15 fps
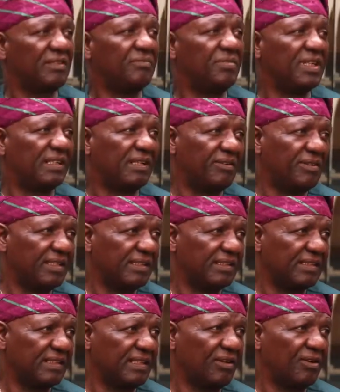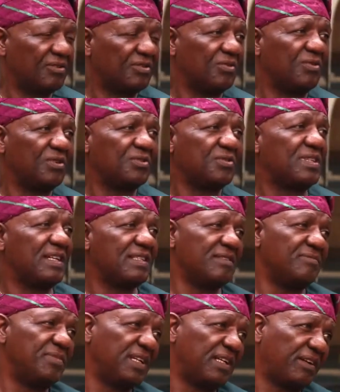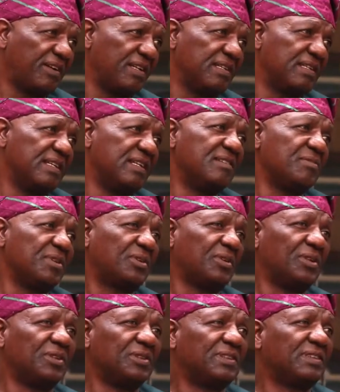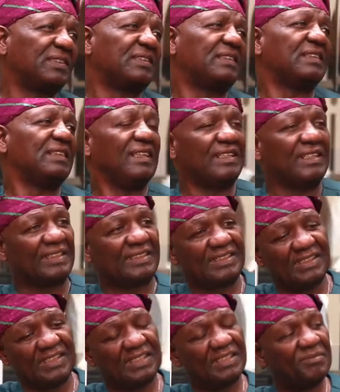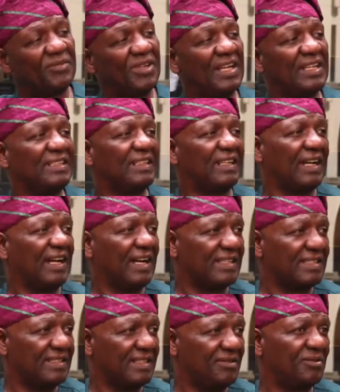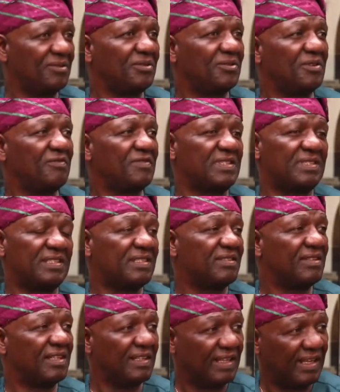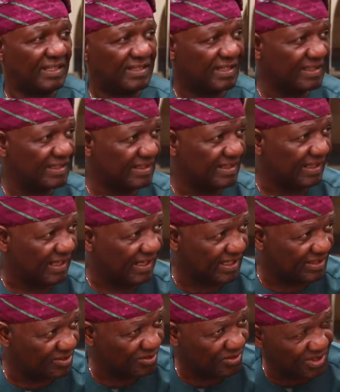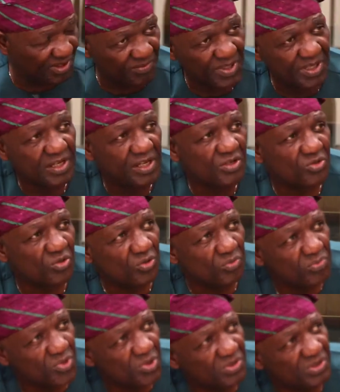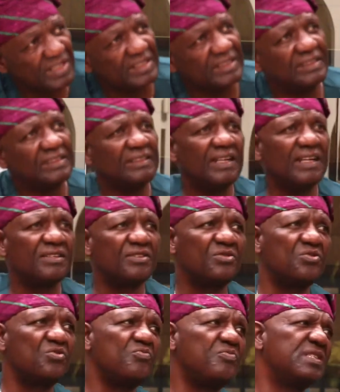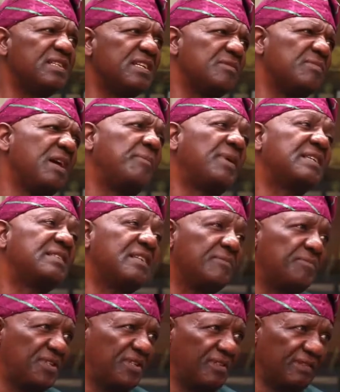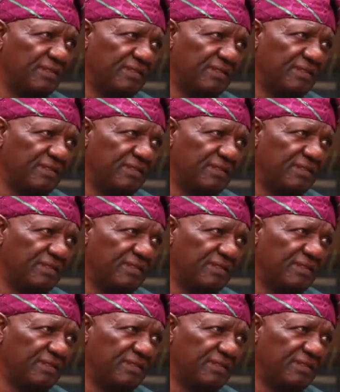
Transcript: a bakery. They also want to start a bakery because they see him riding cars. They don't know if his children are sending the cars to him. So most Nigerians do business by perception.